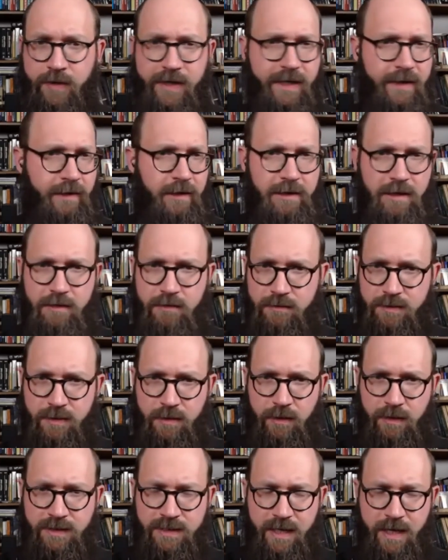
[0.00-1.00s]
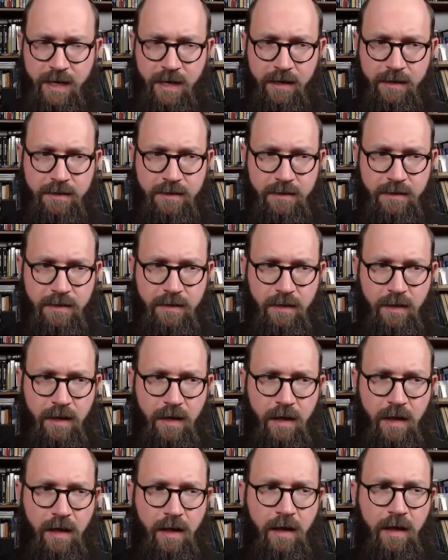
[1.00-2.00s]
reading these esoteric texts
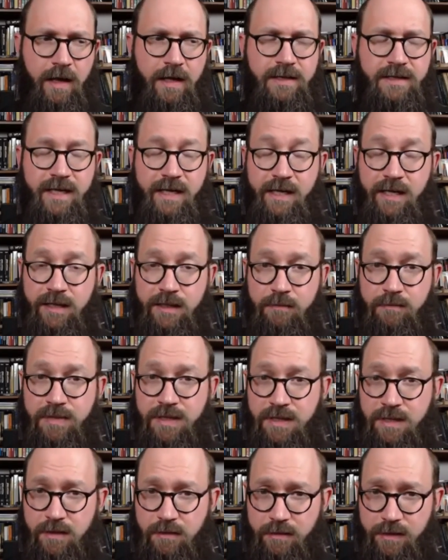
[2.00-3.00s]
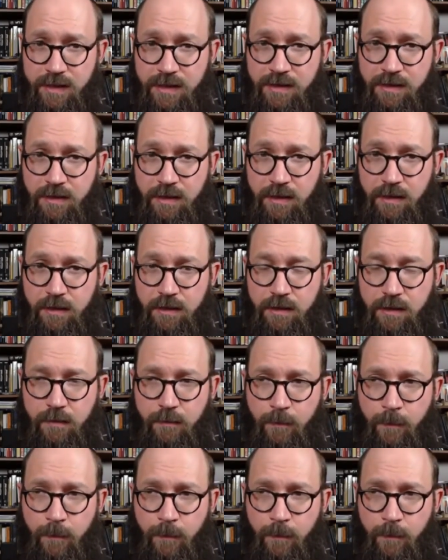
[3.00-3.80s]
and taking them seriously,